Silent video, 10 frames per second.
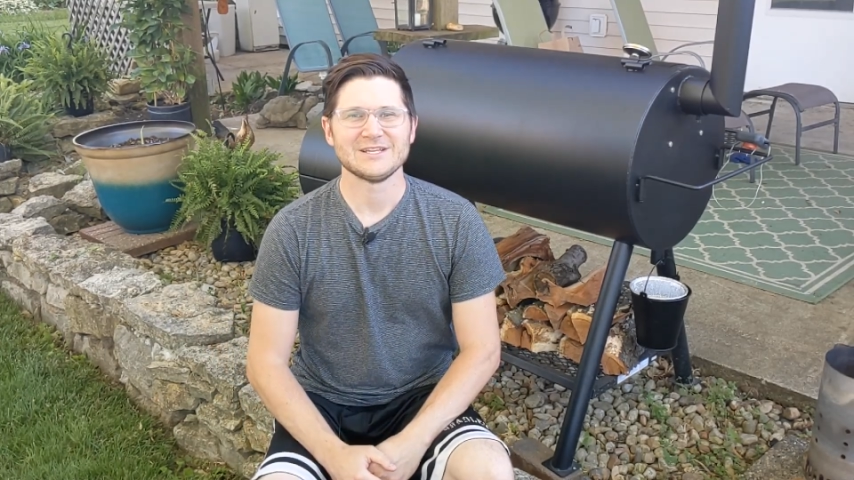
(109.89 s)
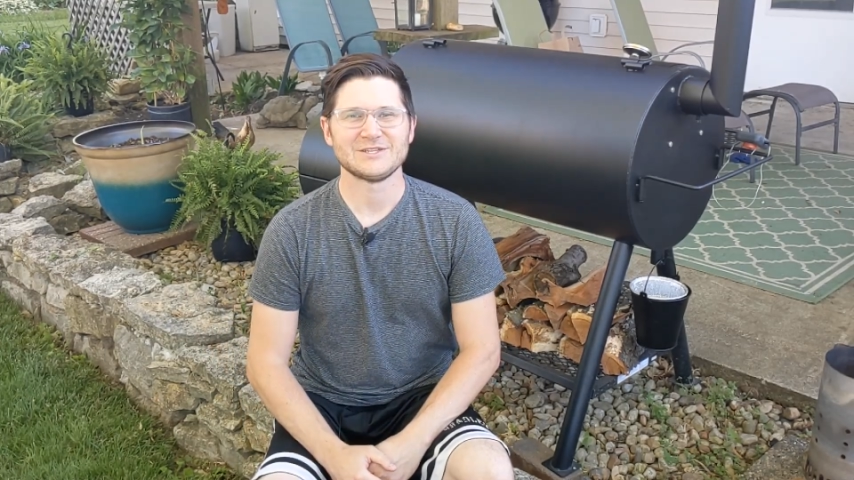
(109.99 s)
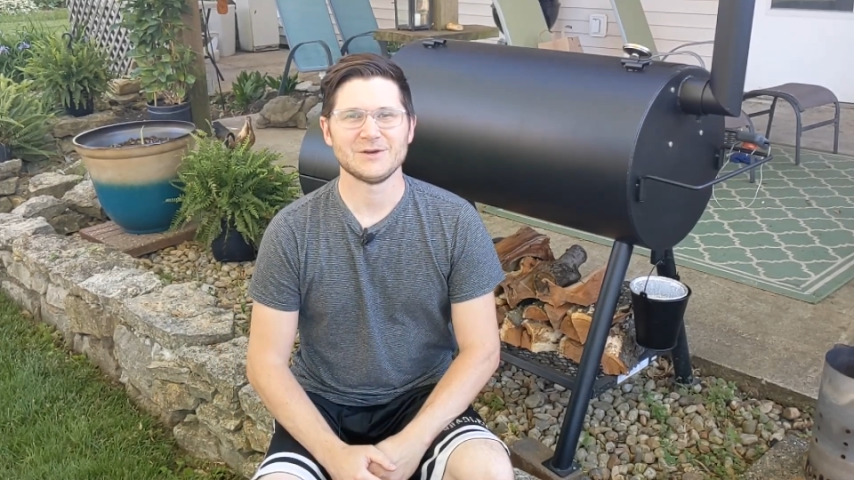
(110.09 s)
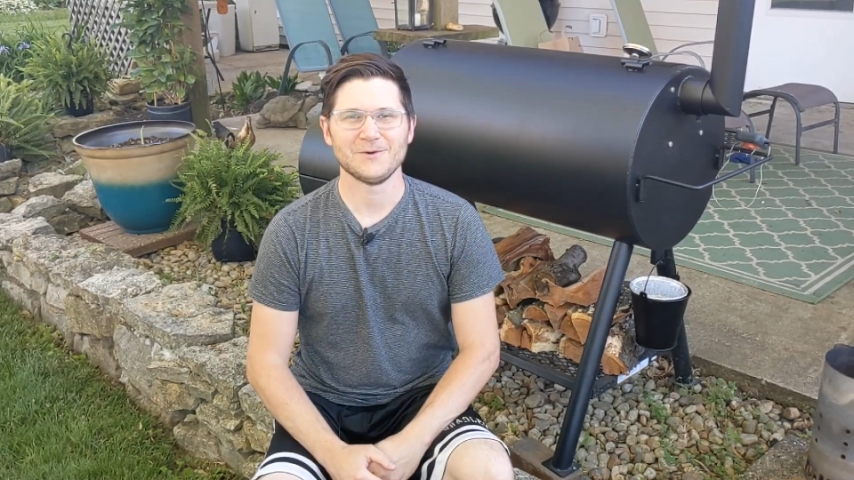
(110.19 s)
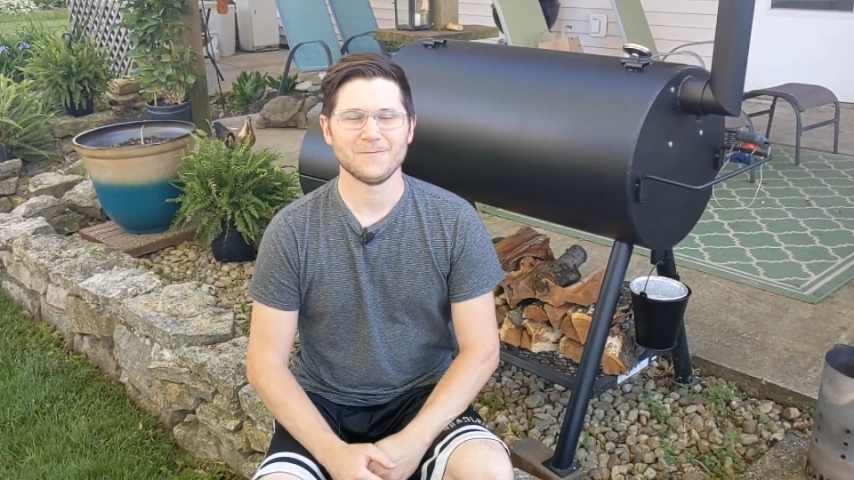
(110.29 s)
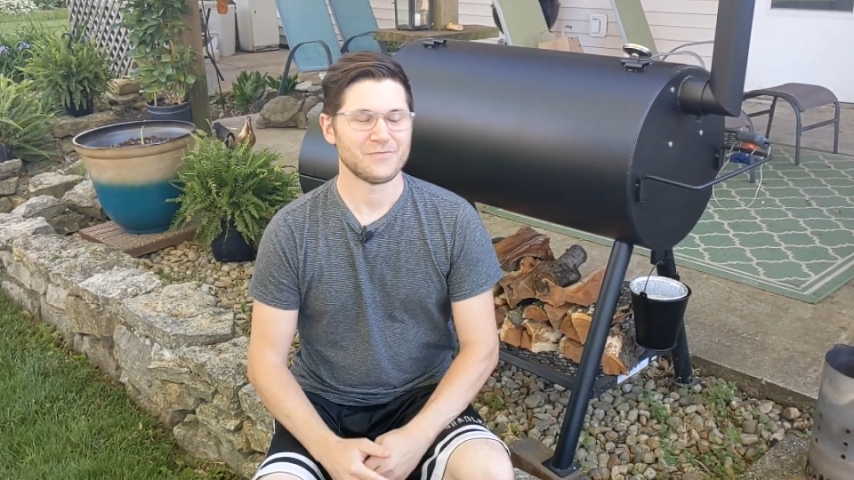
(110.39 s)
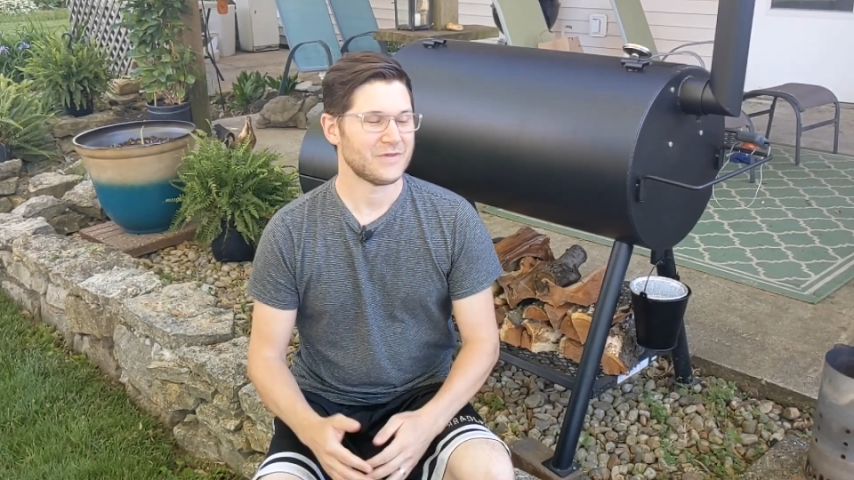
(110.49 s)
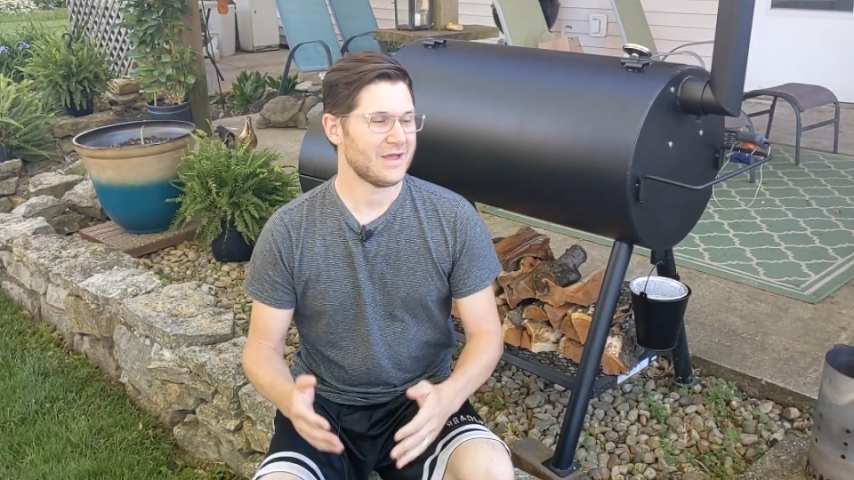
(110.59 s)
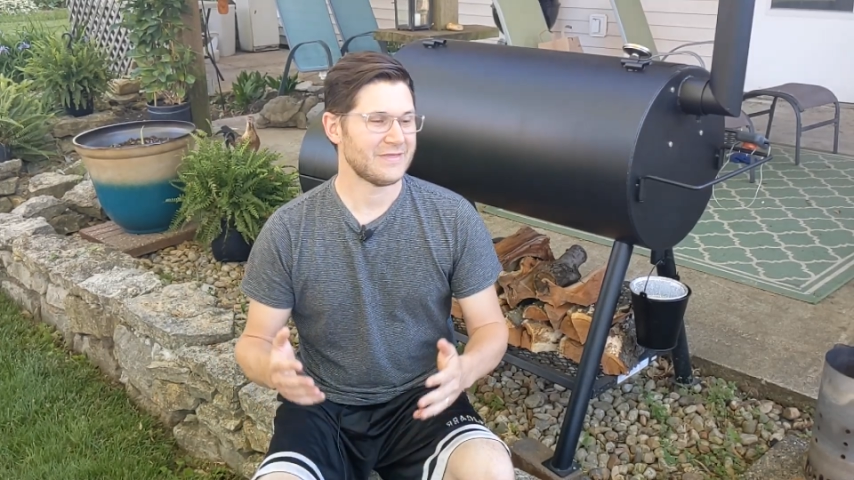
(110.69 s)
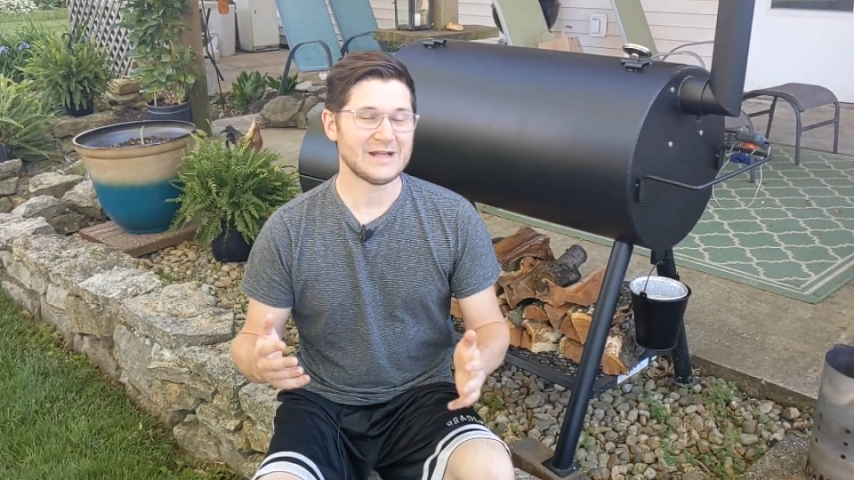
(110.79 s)
So
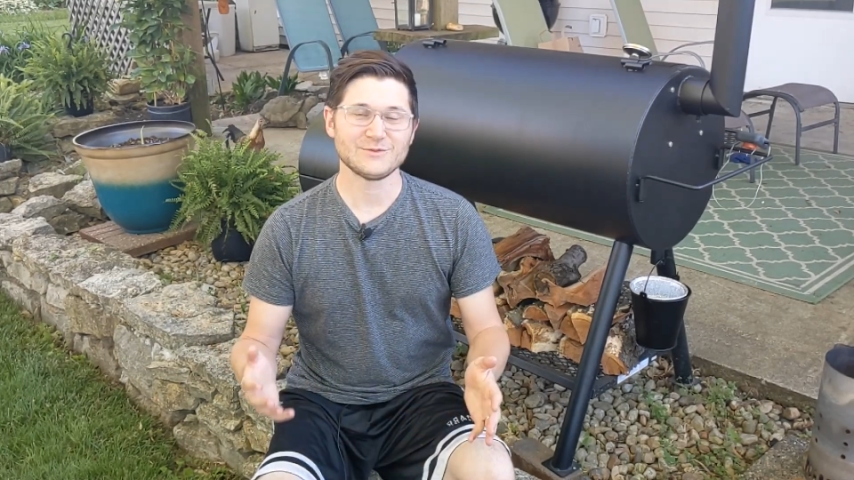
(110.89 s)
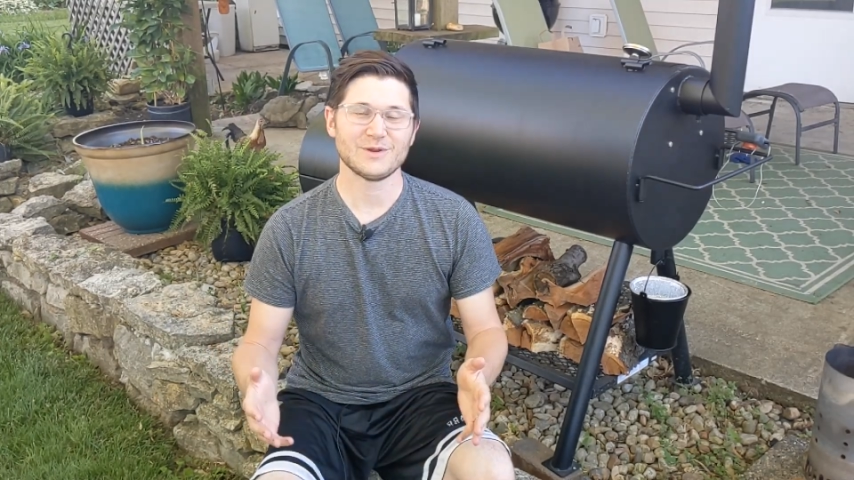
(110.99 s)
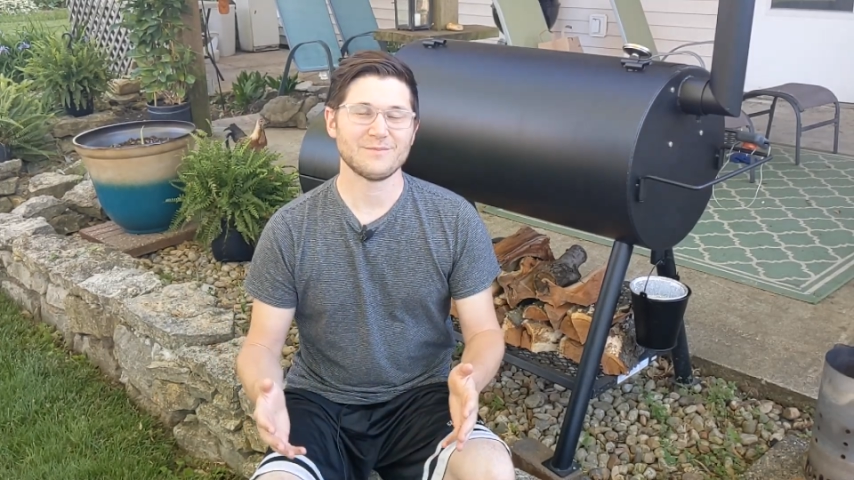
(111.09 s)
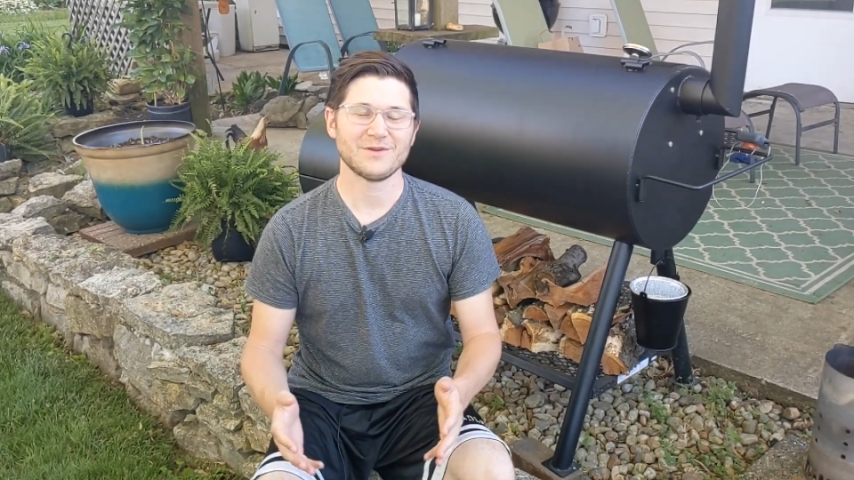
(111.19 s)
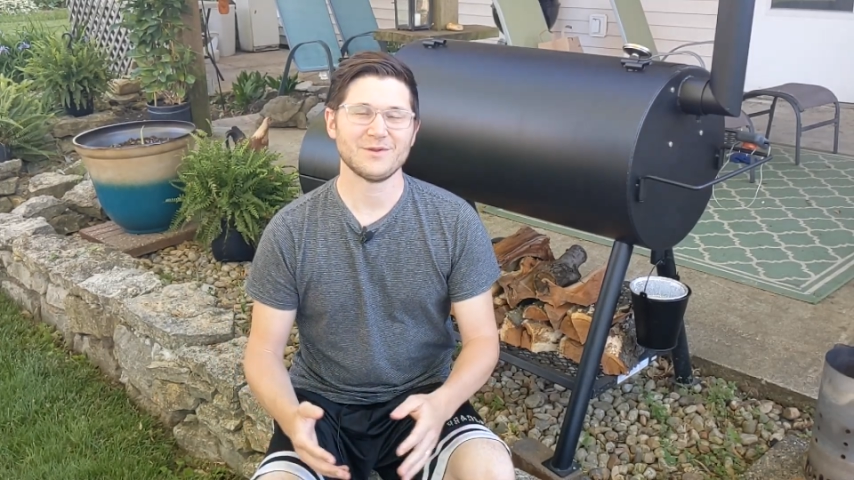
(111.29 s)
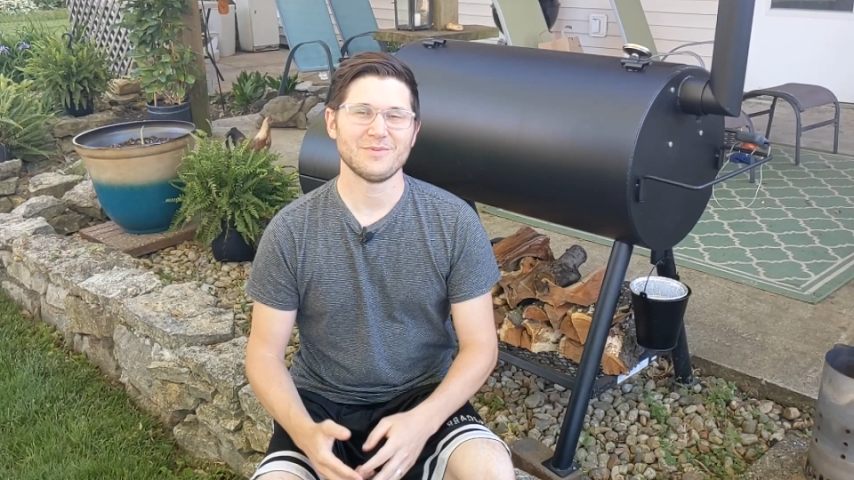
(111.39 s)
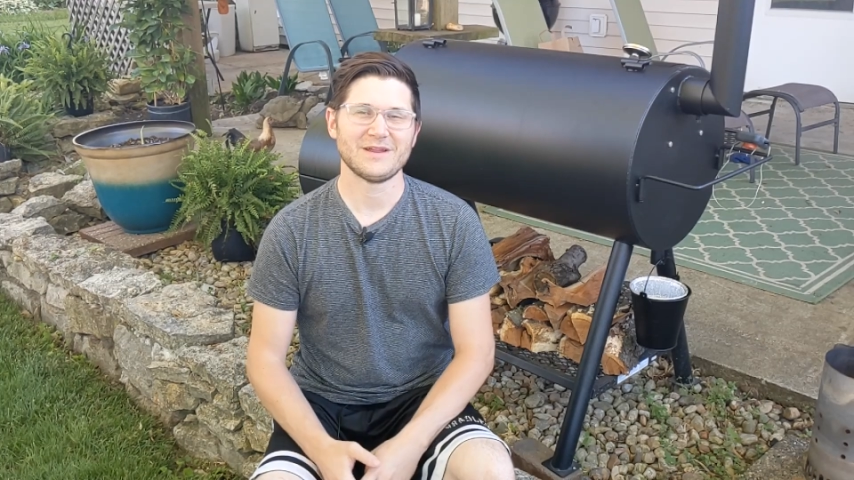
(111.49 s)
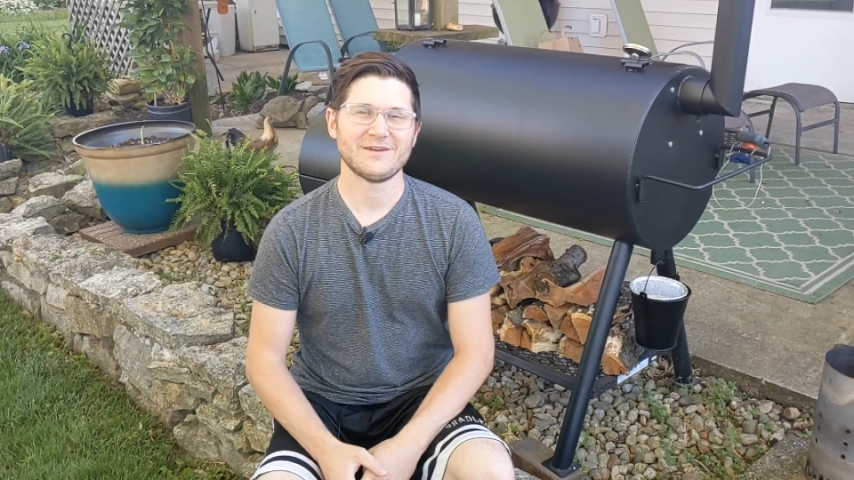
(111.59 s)
that's what I'm gonna plan